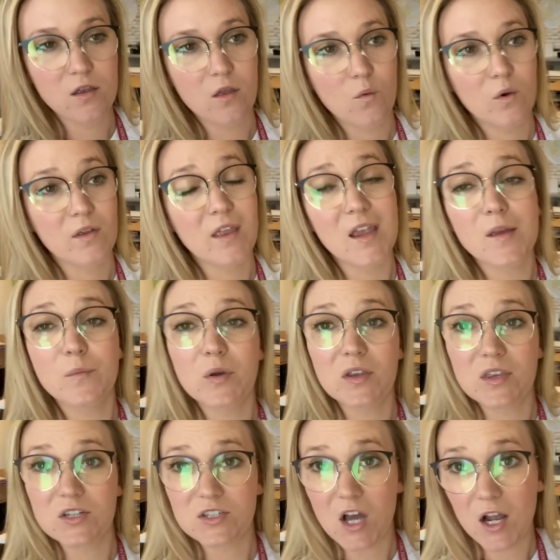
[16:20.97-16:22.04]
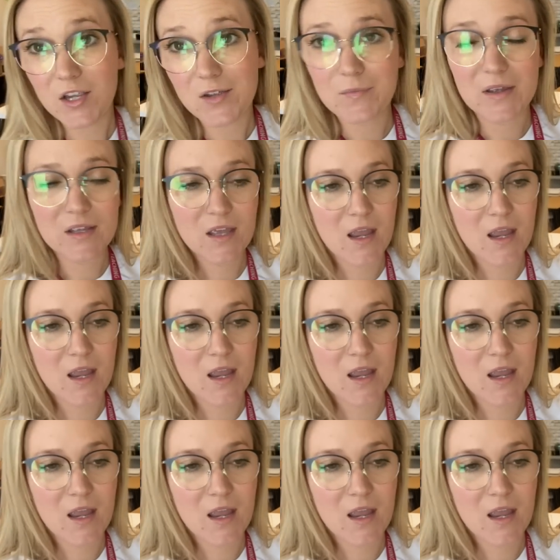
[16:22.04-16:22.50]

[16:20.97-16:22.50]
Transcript: where they can put the document